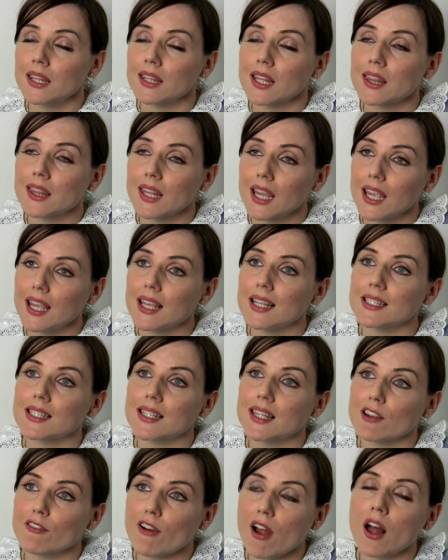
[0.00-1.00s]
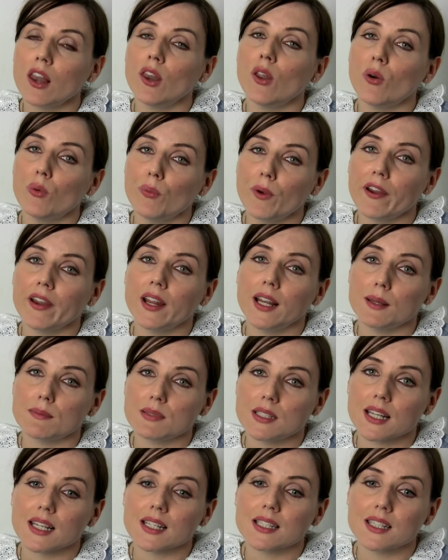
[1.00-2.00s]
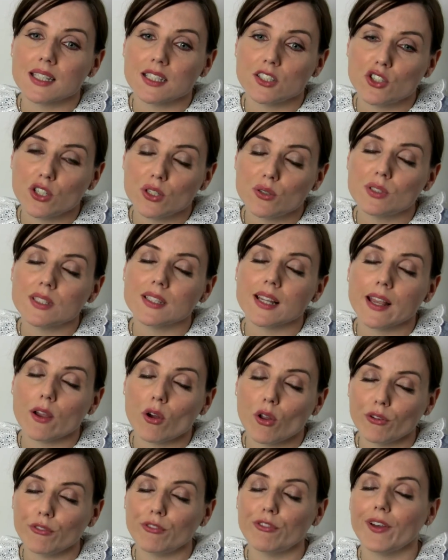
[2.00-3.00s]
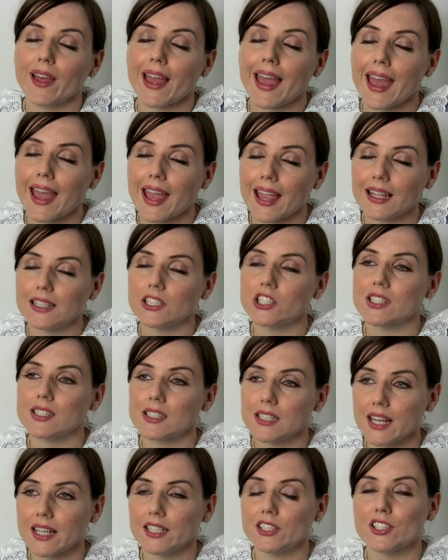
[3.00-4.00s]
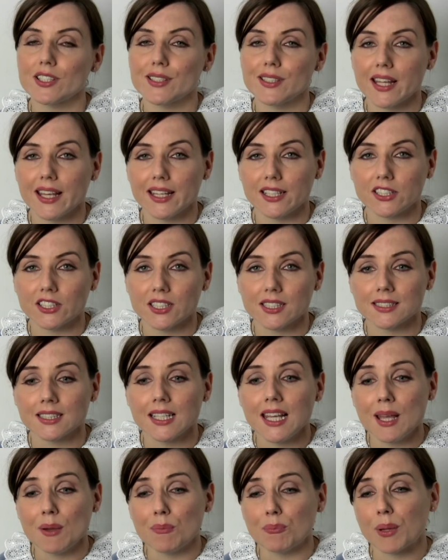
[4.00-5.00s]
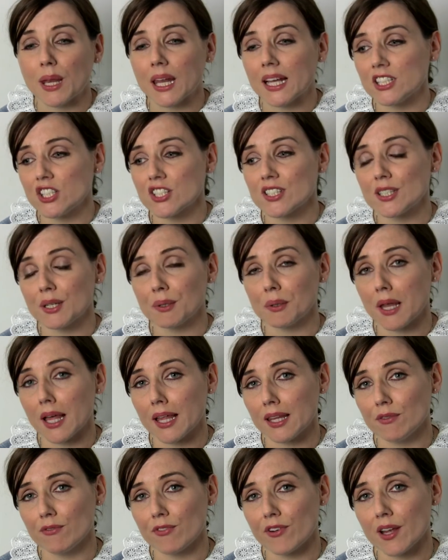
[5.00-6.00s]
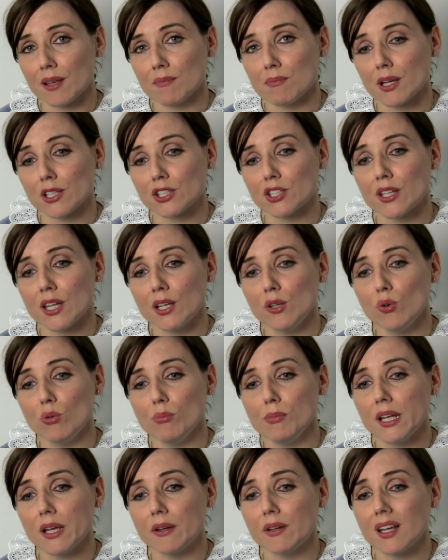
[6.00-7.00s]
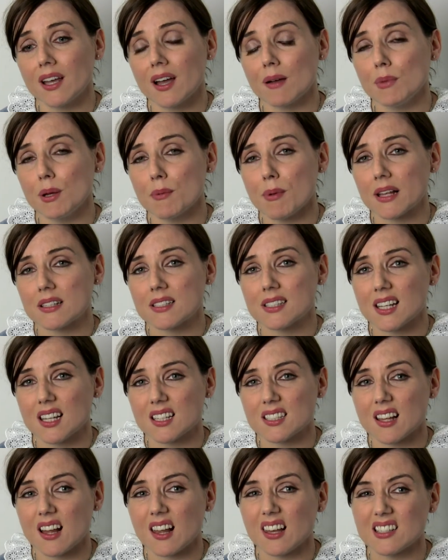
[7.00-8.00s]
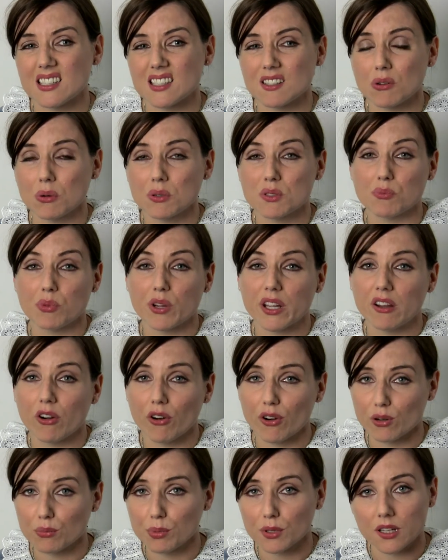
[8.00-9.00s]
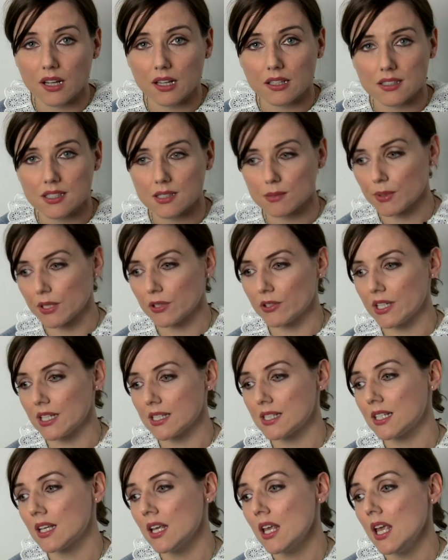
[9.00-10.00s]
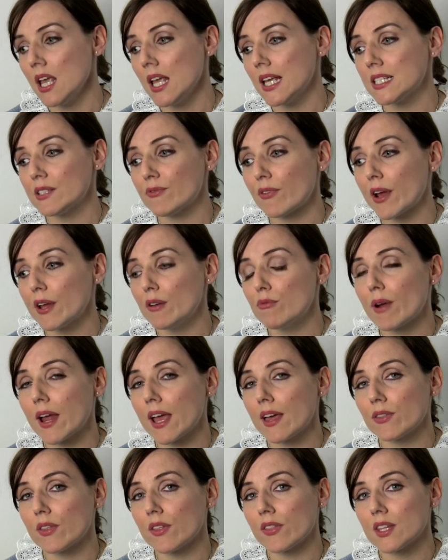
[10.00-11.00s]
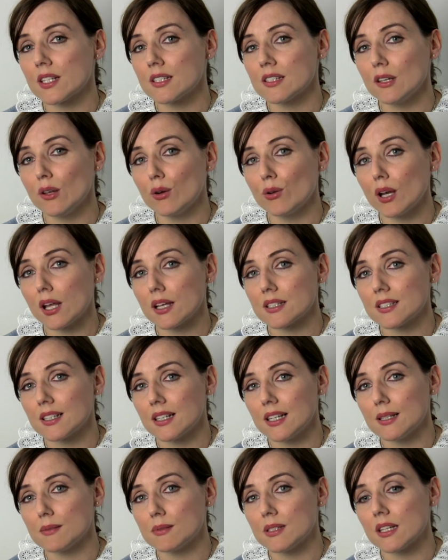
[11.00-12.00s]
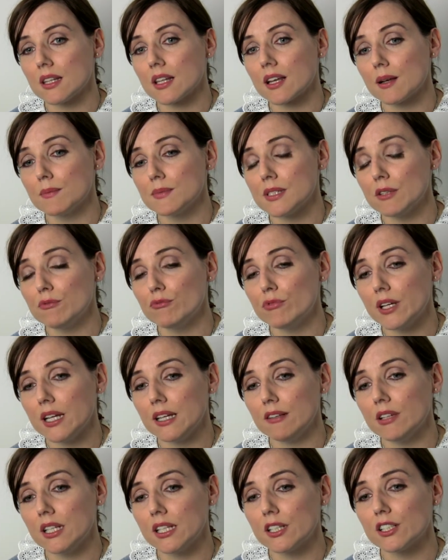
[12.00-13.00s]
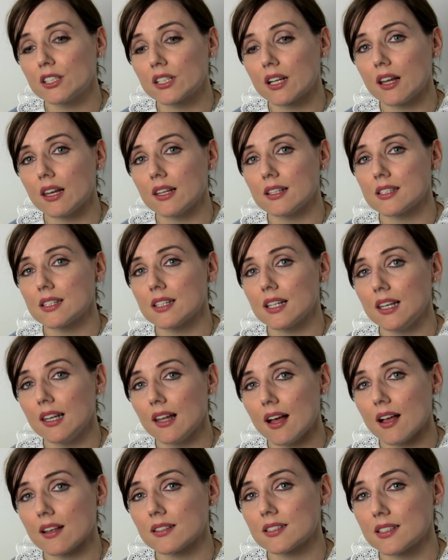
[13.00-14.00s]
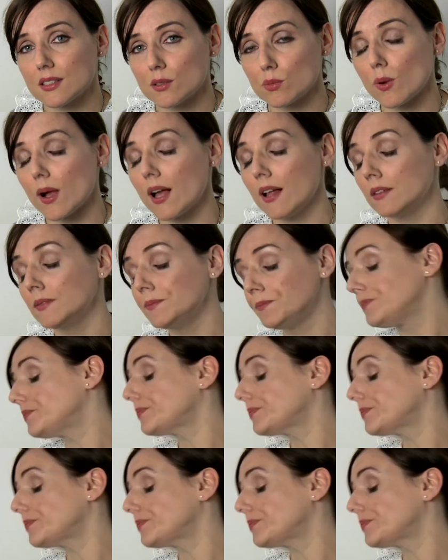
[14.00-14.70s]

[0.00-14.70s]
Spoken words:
The thing is, there are long-wearing lipsticks that do stay on for ages and ages and ages, but I just don't like them very much. They normally only come in about 6 colours. They're always pretty horrible colours, to be honest. It's very rare that there's a long-lasting lipstick that comes in really, really good colours that lasts well.